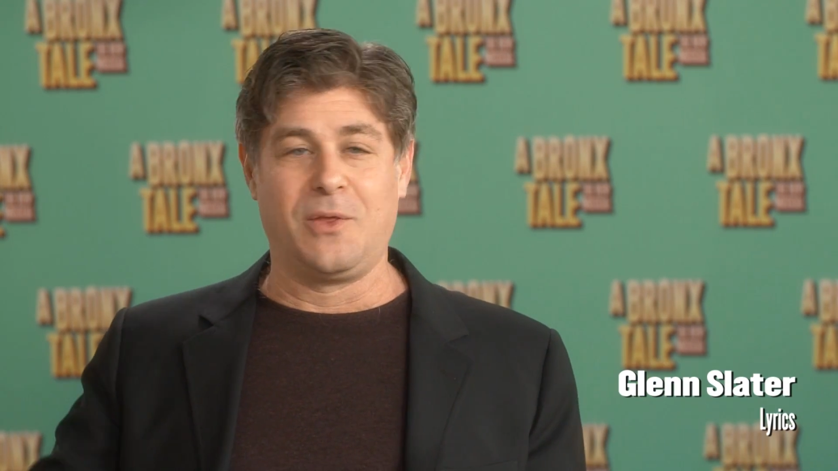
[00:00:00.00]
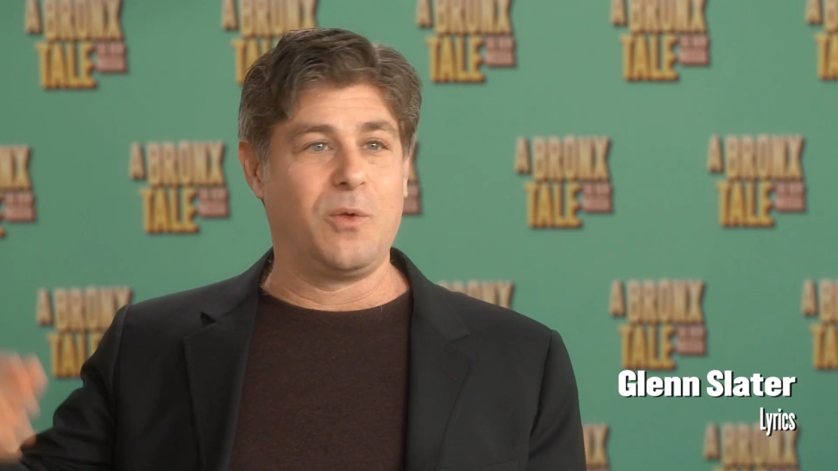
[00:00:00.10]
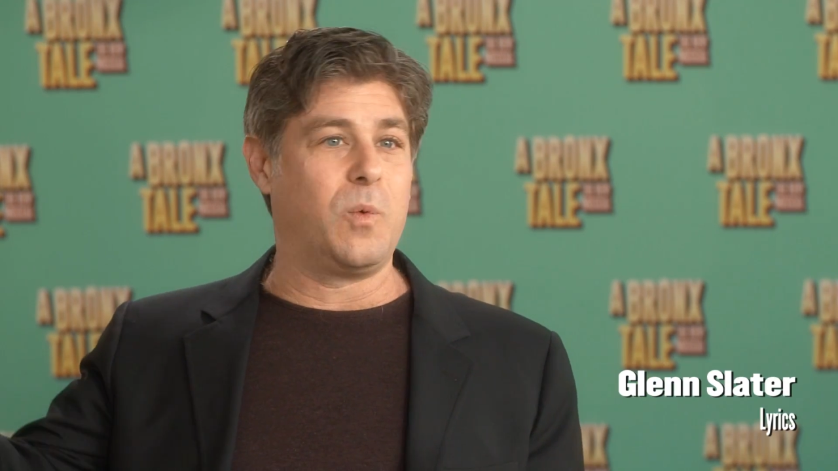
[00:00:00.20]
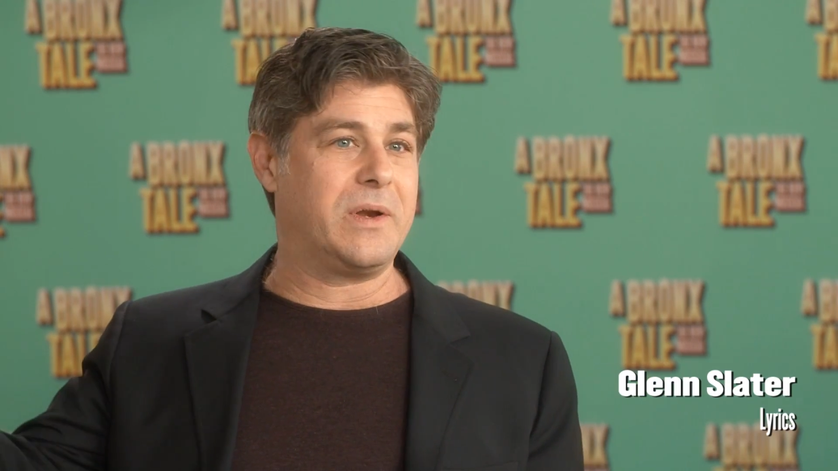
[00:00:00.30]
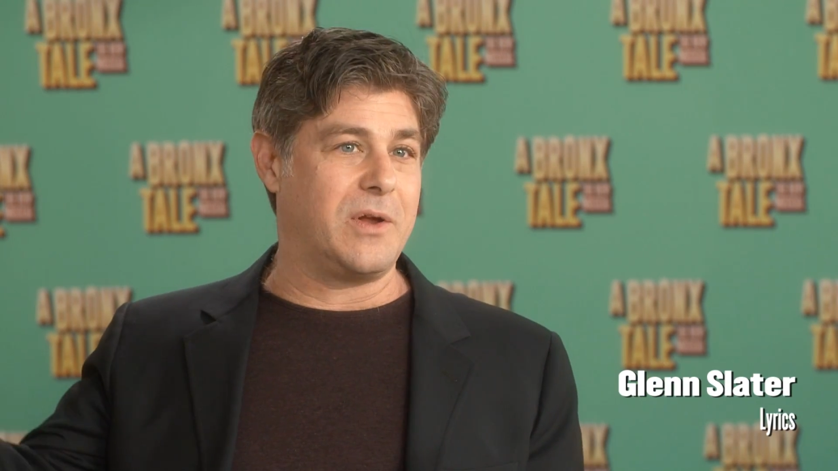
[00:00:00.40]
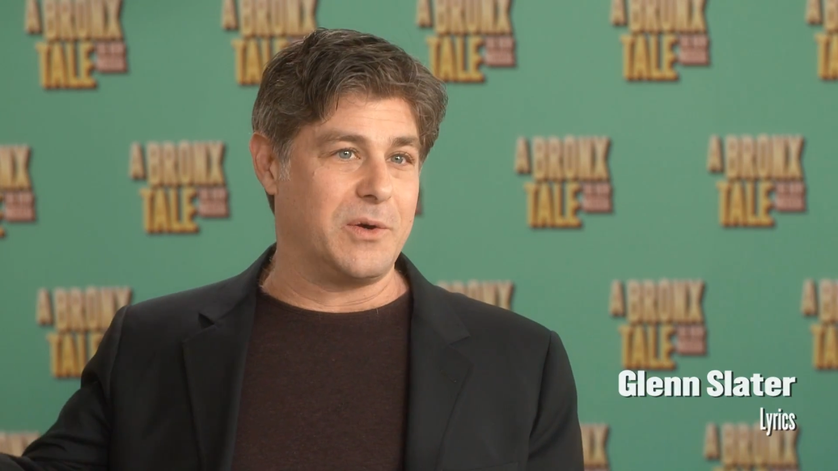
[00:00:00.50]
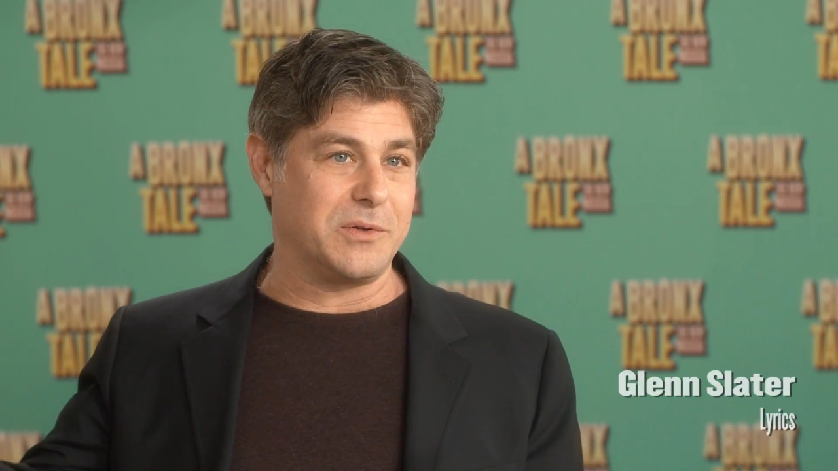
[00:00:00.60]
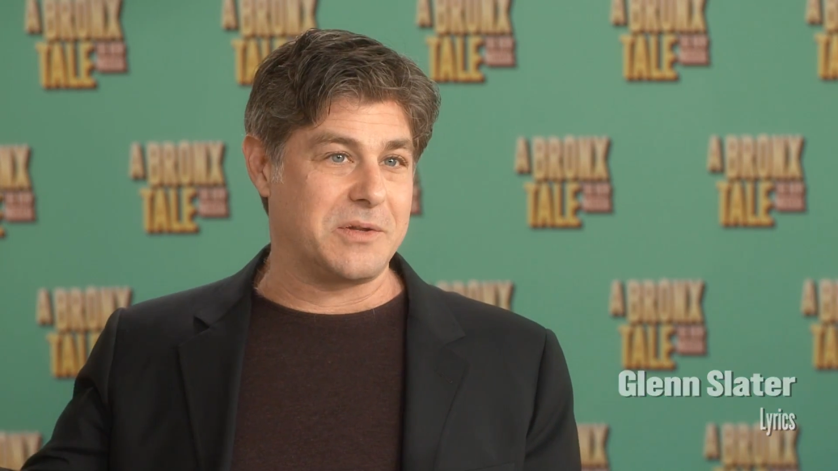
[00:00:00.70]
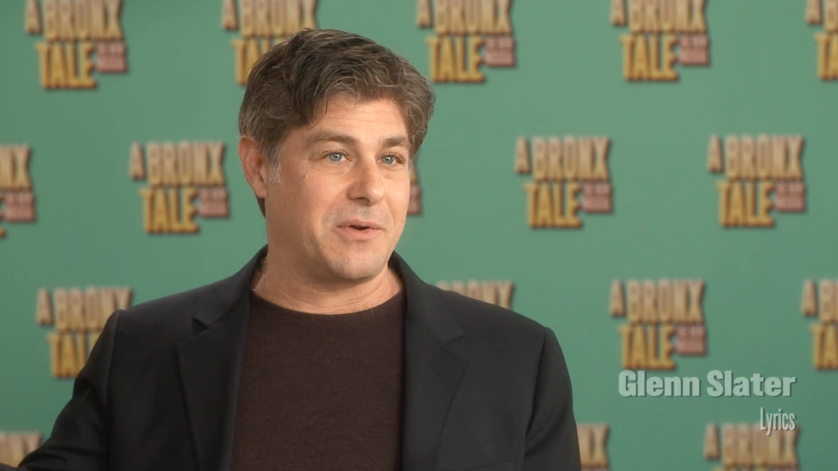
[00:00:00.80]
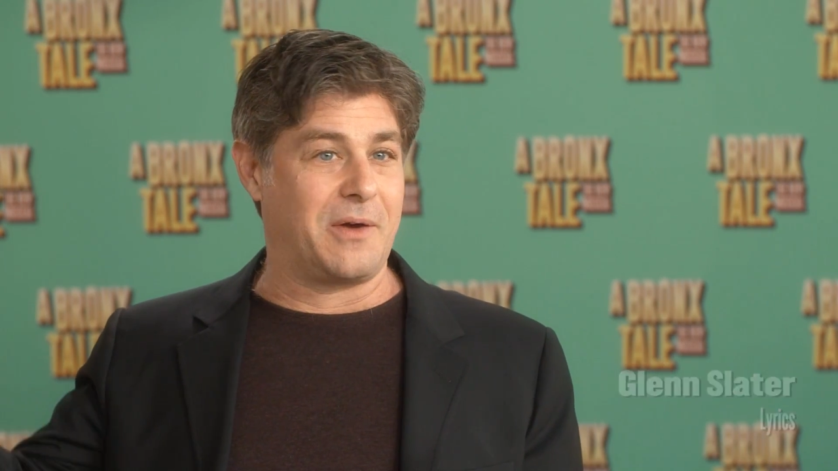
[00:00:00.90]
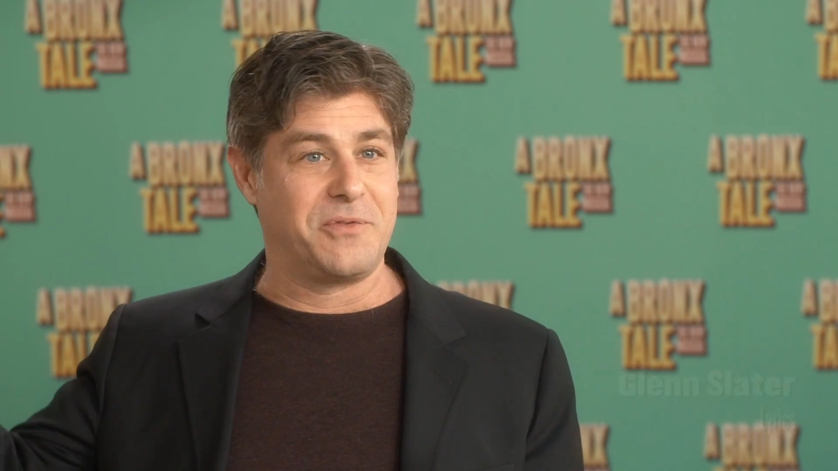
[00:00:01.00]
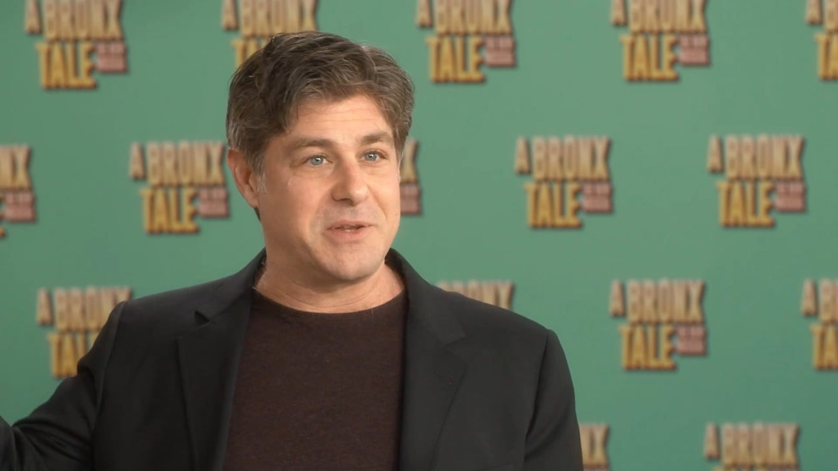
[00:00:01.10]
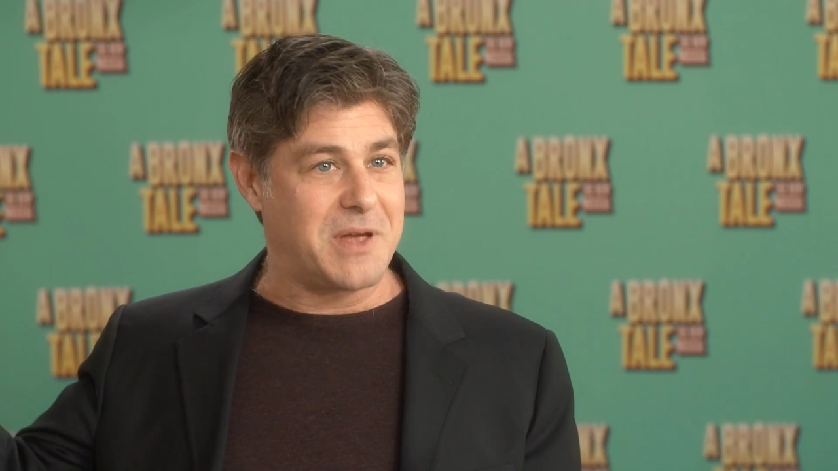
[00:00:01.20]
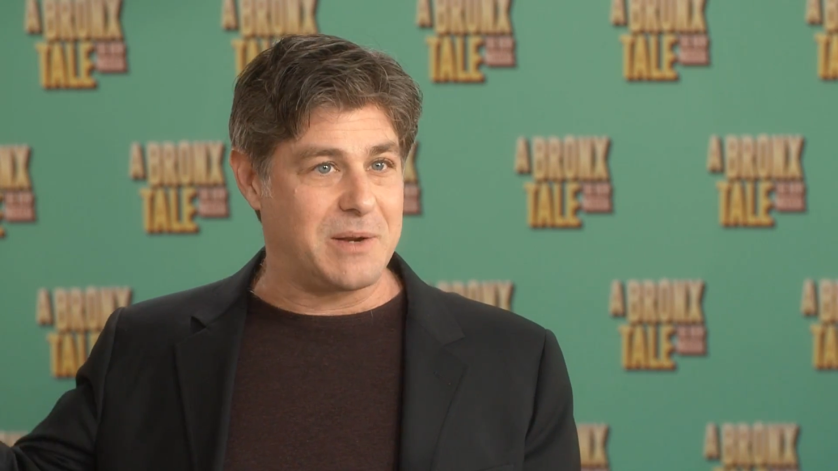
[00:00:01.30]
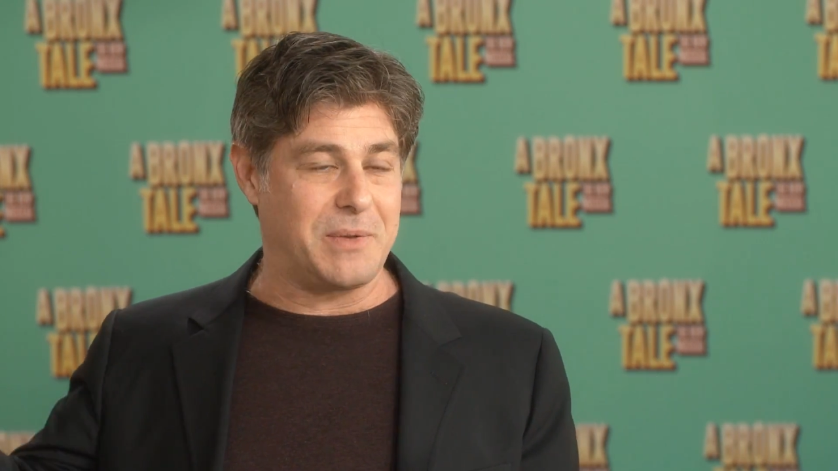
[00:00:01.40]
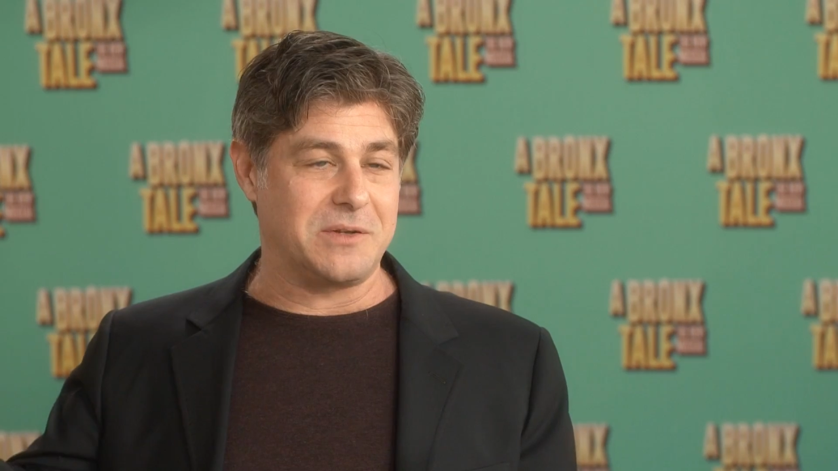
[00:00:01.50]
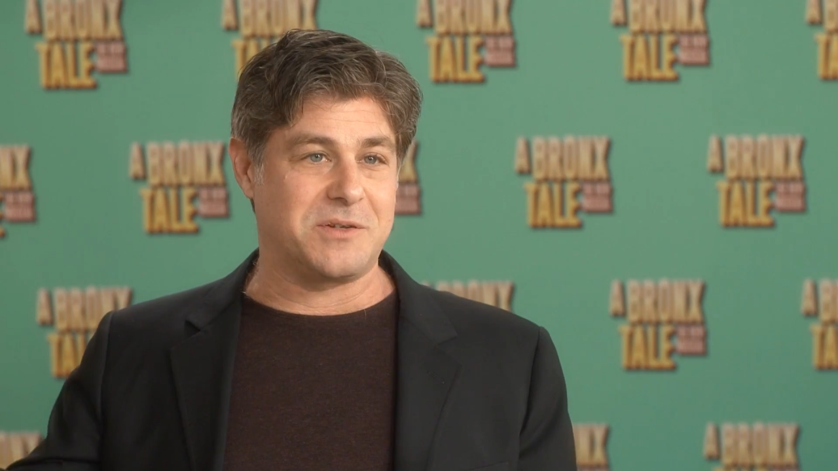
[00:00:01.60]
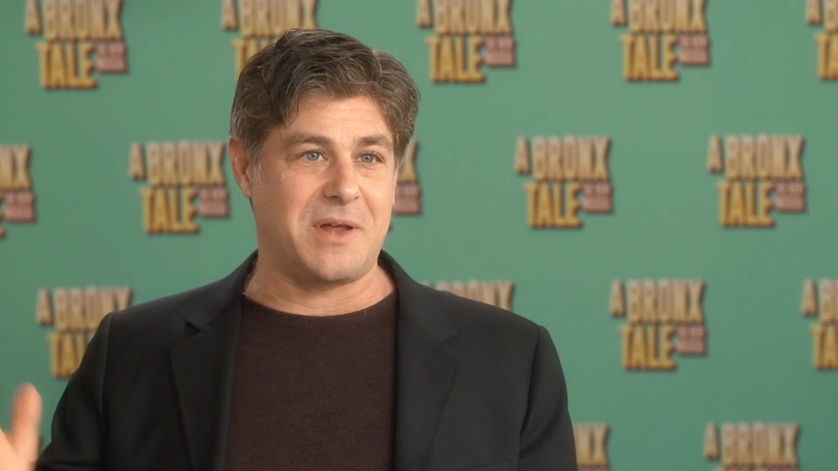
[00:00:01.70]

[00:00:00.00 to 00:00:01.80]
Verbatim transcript: the windows of the tenements